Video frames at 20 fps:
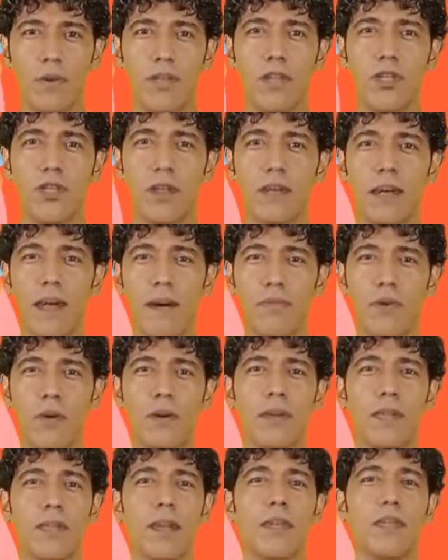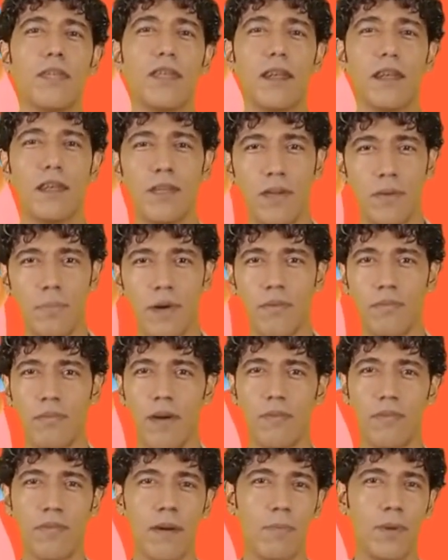oxygen level is considered to be
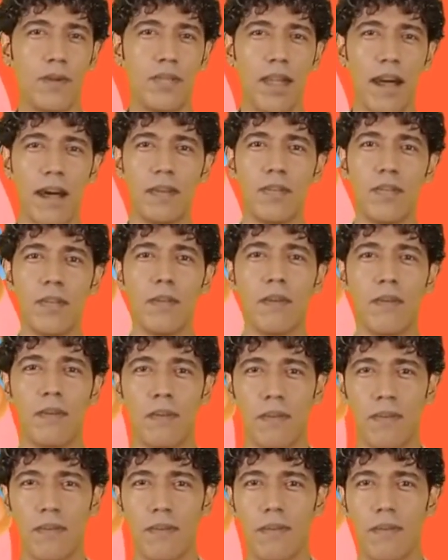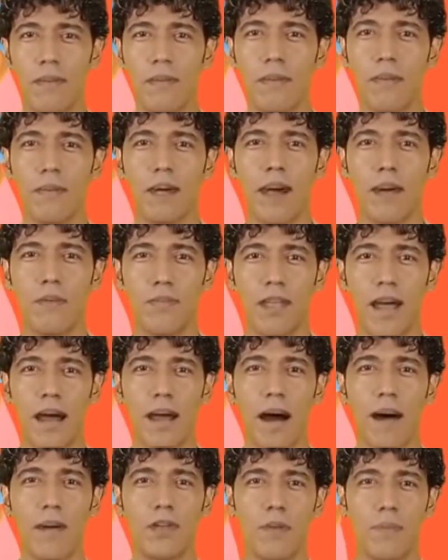50%. If
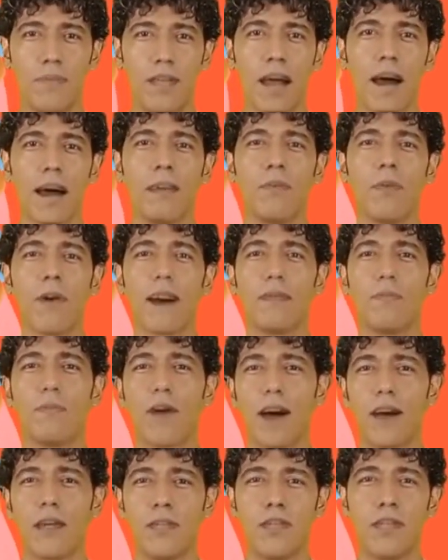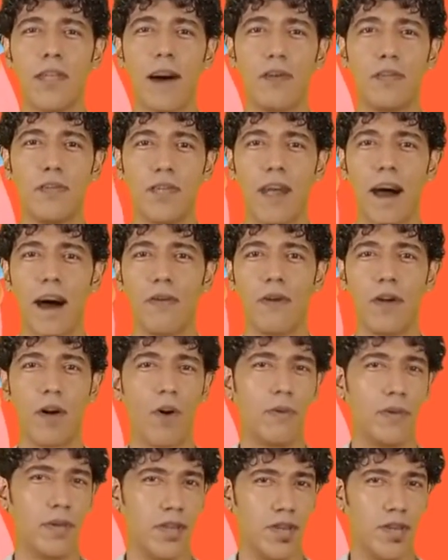10 out of 10 red blood cells
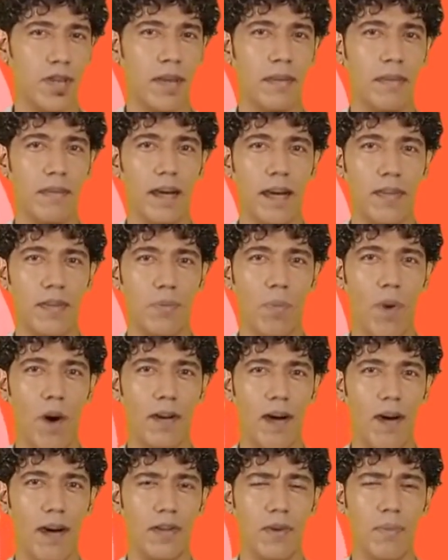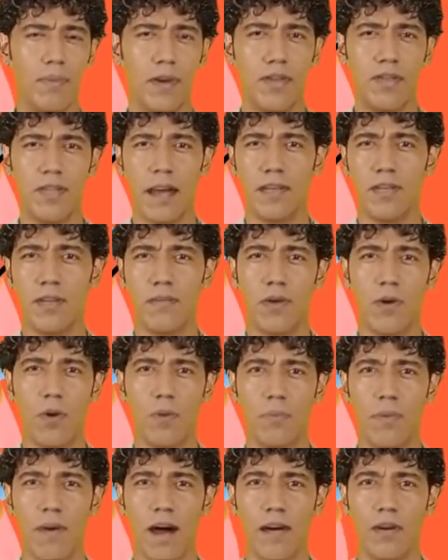carry oxygen, it's 100% of
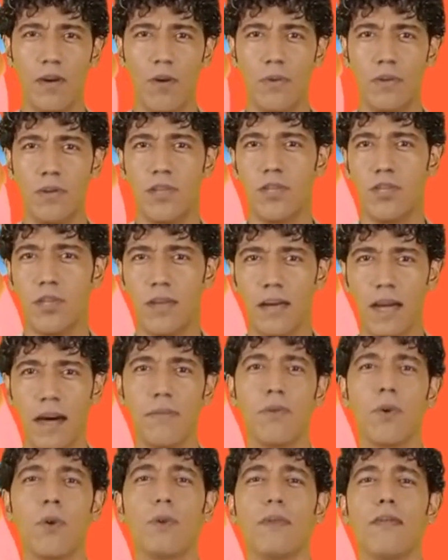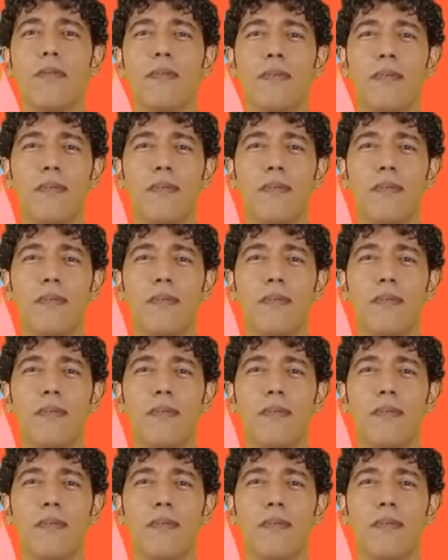your blood oxygen level.